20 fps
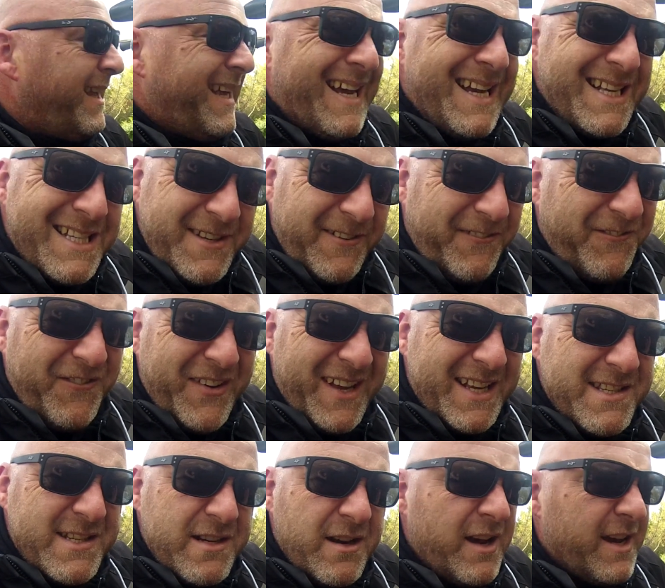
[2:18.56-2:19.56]
It's a
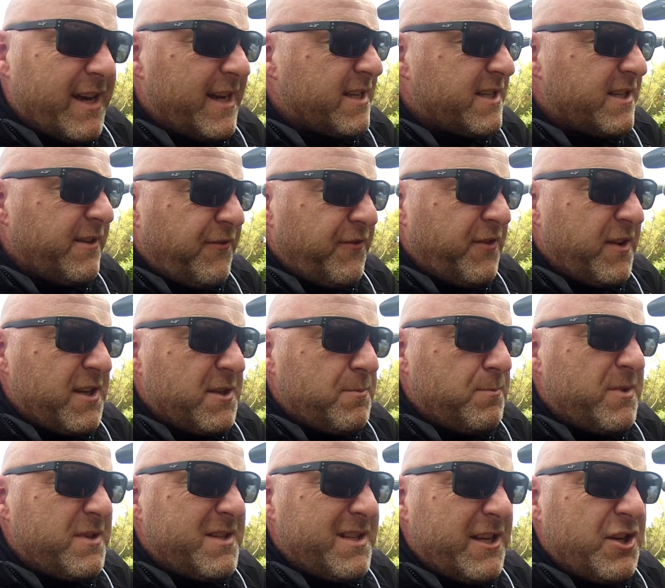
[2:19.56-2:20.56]
fixed light. It's a fixed
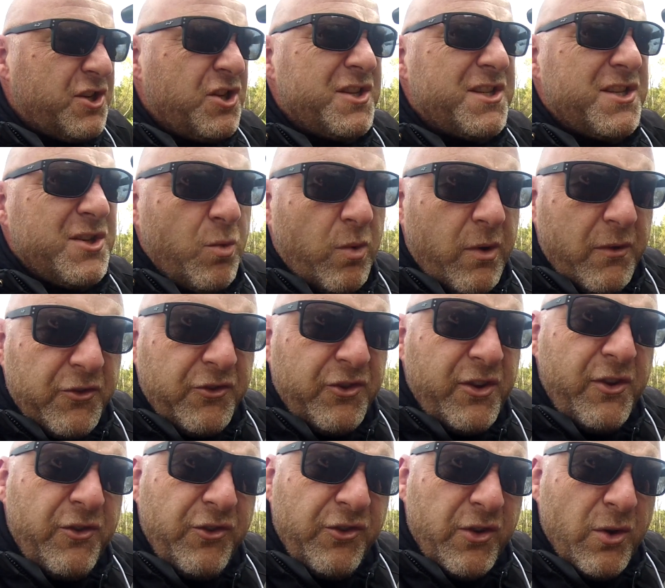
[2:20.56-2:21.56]
position. So
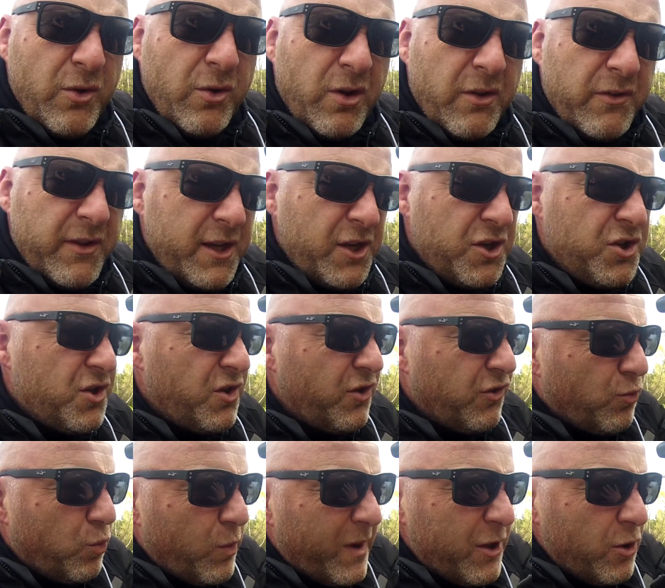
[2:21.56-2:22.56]
obviously, you still got the
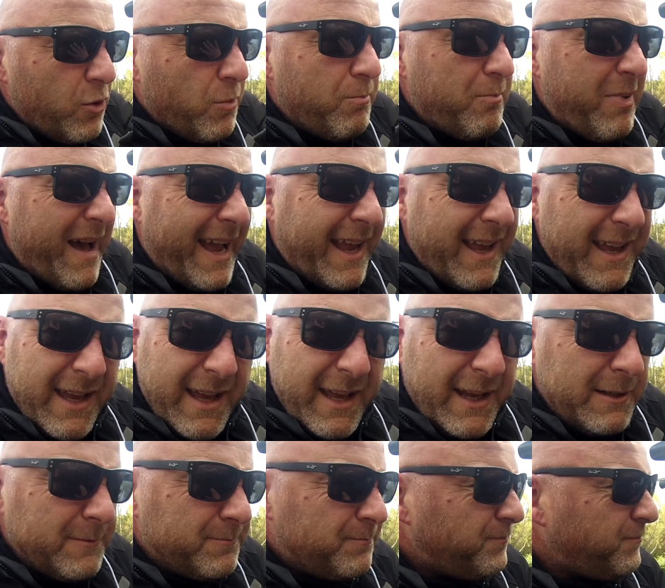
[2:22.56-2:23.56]
issues when you're
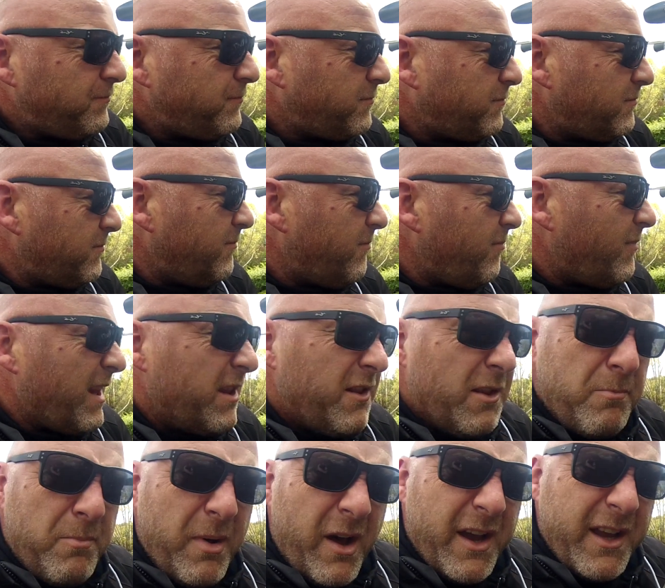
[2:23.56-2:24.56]
banking
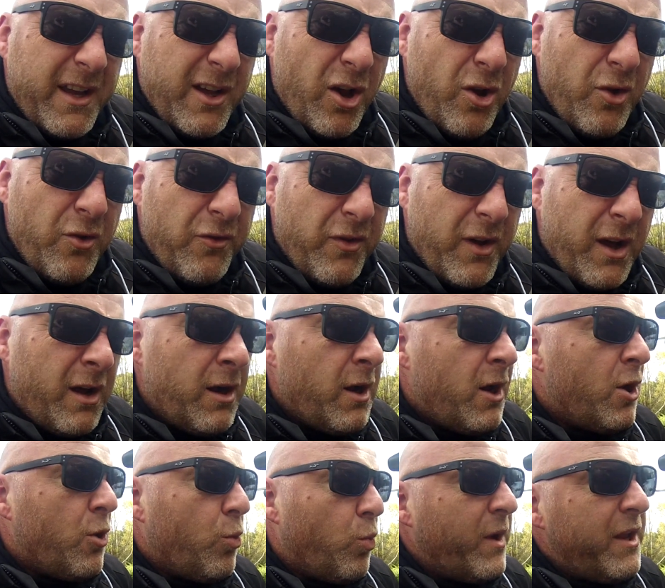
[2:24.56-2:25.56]
the bike over,
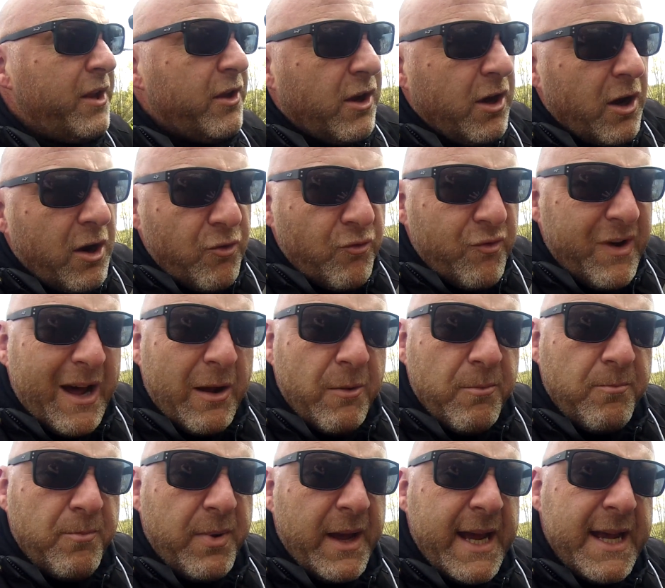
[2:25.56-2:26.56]
when you're going
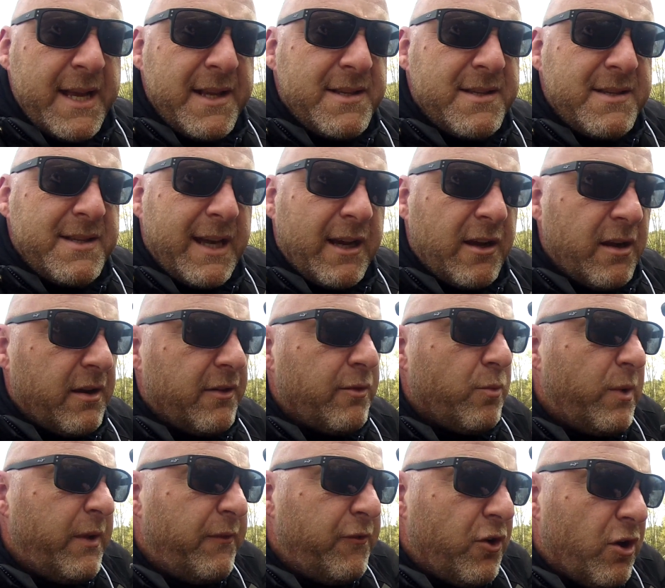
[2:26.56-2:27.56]
round bends, that kind of thing.
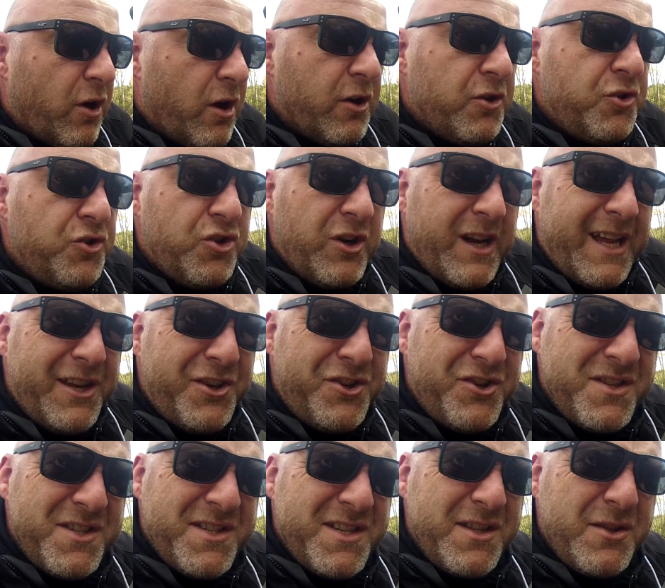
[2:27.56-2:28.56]
If you've got
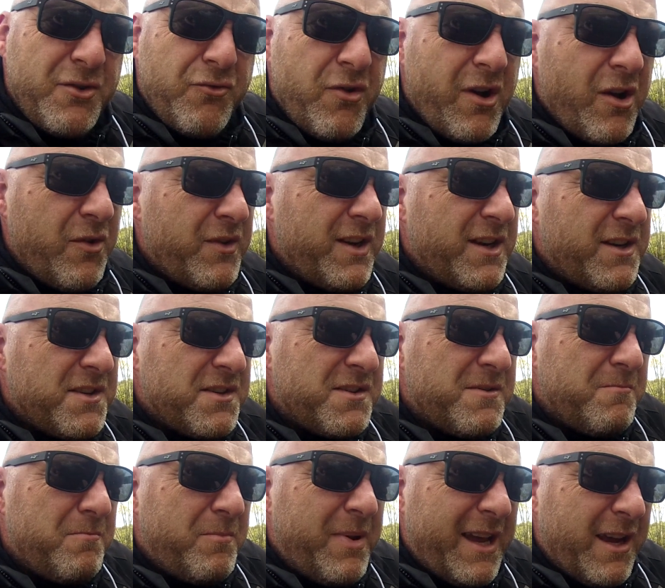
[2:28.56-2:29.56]
undulations in the road, it
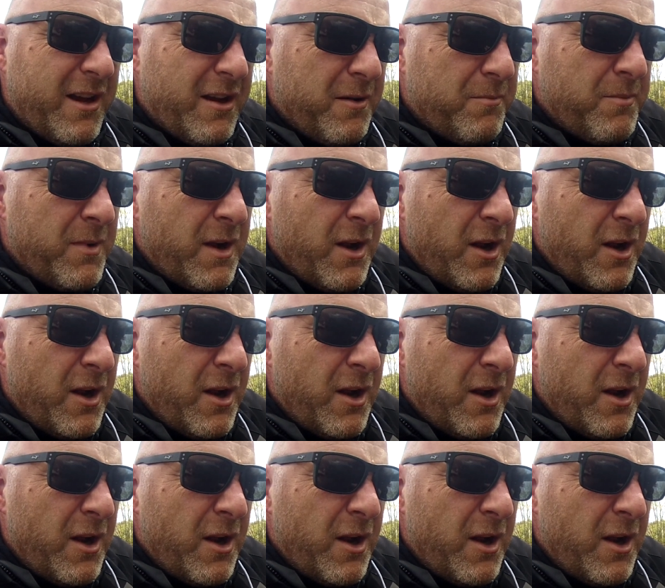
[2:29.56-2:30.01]
doesn't pick up